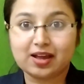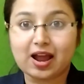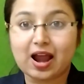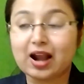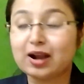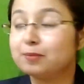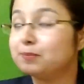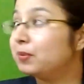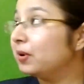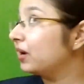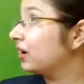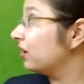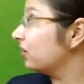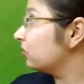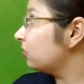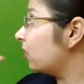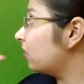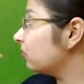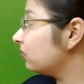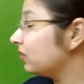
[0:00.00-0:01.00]
and because
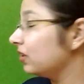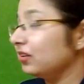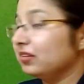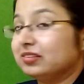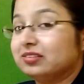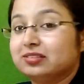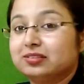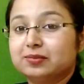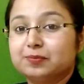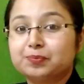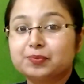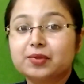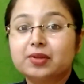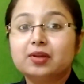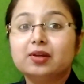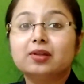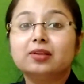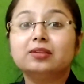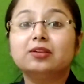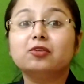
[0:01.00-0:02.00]
of this,
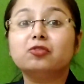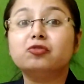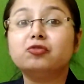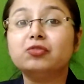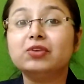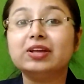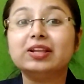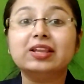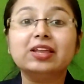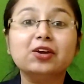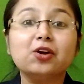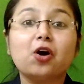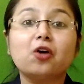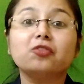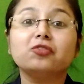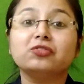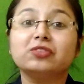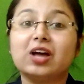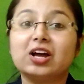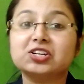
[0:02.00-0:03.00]
the feeling
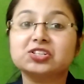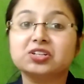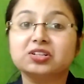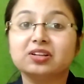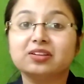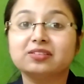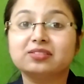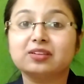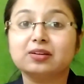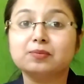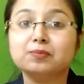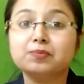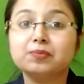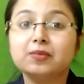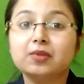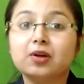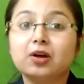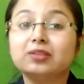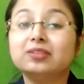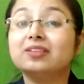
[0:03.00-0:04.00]
of nationalism,
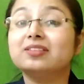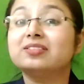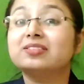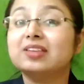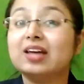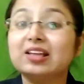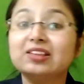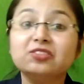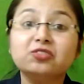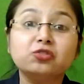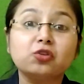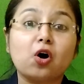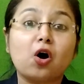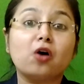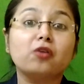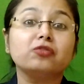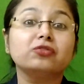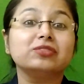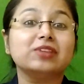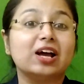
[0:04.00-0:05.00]
the sense
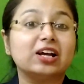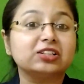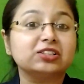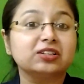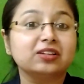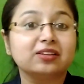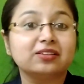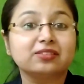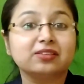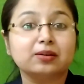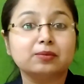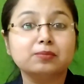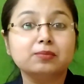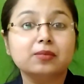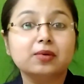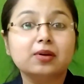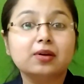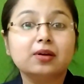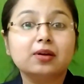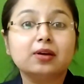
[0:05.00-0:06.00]
of nationalism
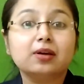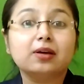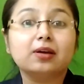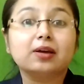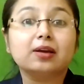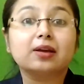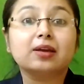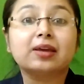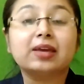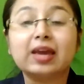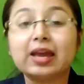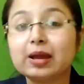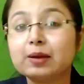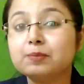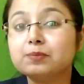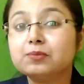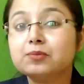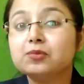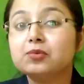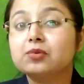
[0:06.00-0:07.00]

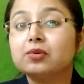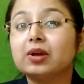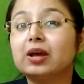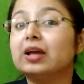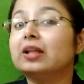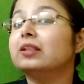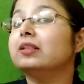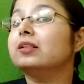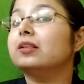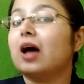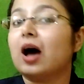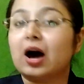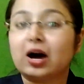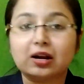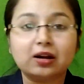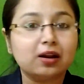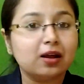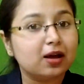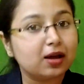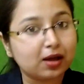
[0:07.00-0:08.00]
came in
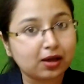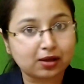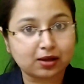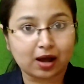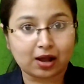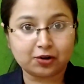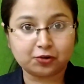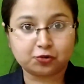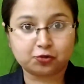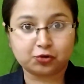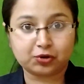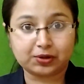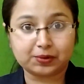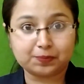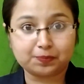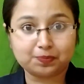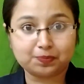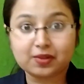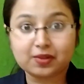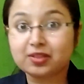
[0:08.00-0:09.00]
our country.
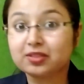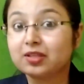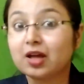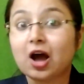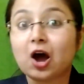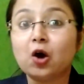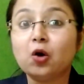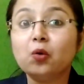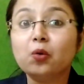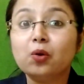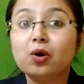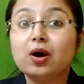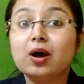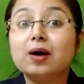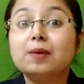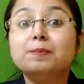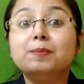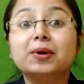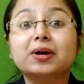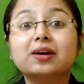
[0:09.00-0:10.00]
How?
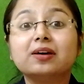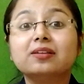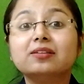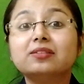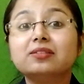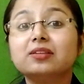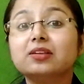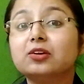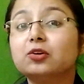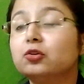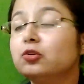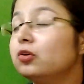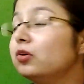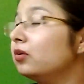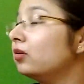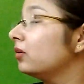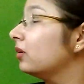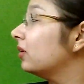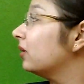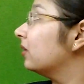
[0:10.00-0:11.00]
Because you
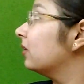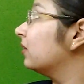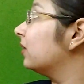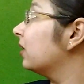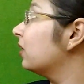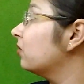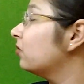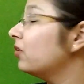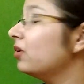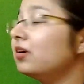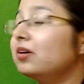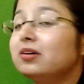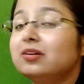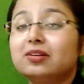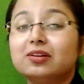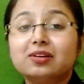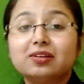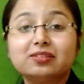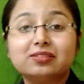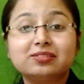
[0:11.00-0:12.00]
know, there were
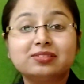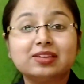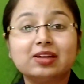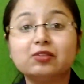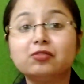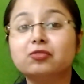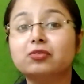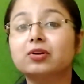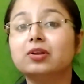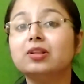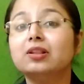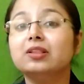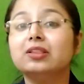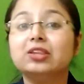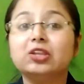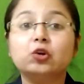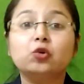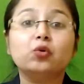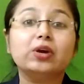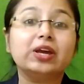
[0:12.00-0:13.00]
several
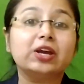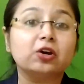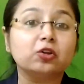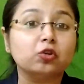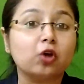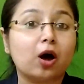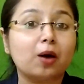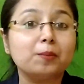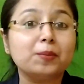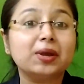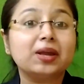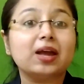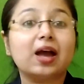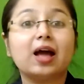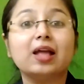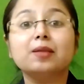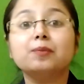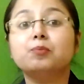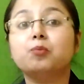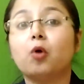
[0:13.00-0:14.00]
new economic
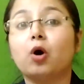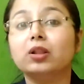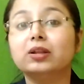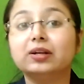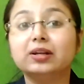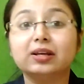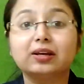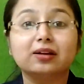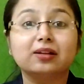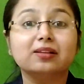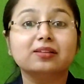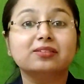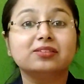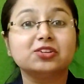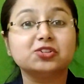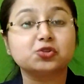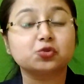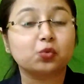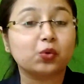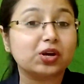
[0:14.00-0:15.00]
and political
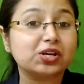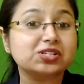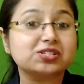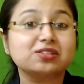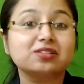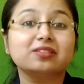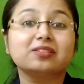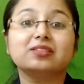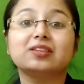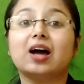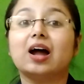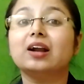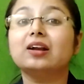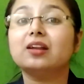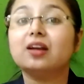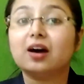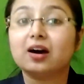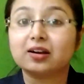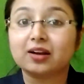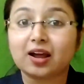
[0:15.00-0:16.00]
situations that
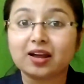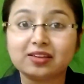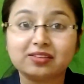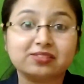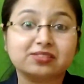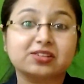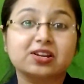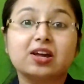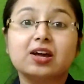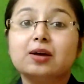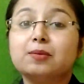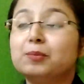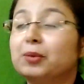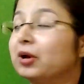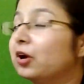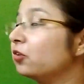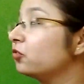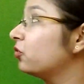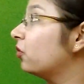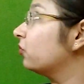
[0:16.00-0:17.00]
arose
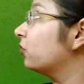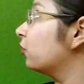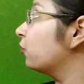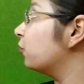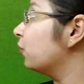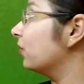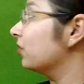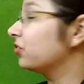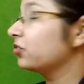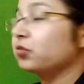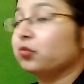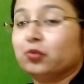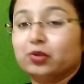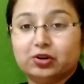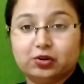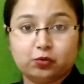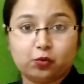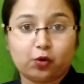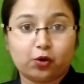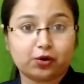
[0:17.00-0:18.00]
because of the First
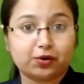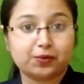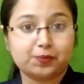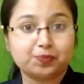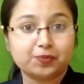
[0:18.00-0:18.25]
World War.